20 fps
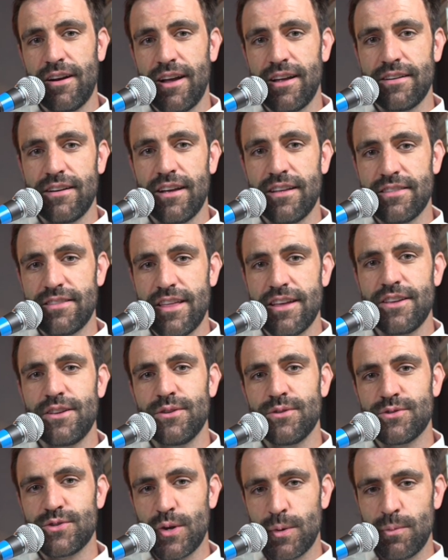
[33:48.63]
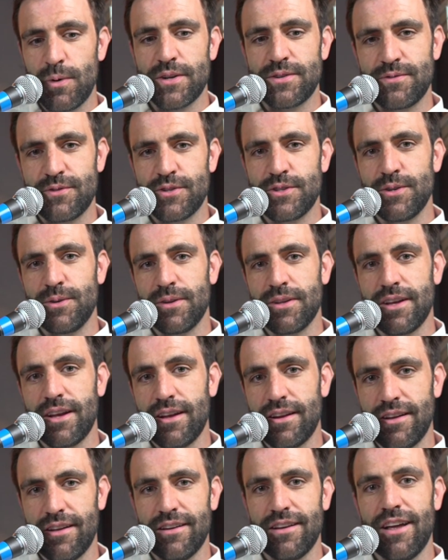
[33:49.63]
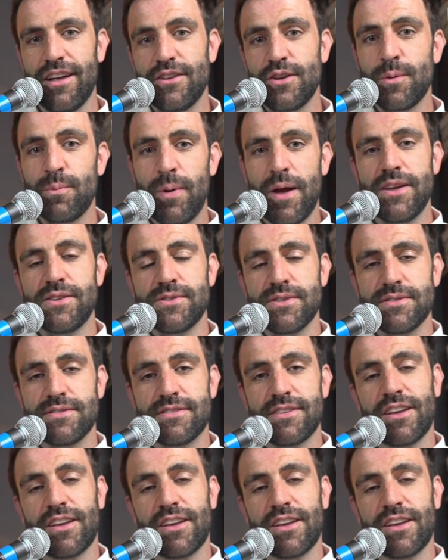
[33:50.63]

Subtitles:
And thank you so much for tuning in and your patience,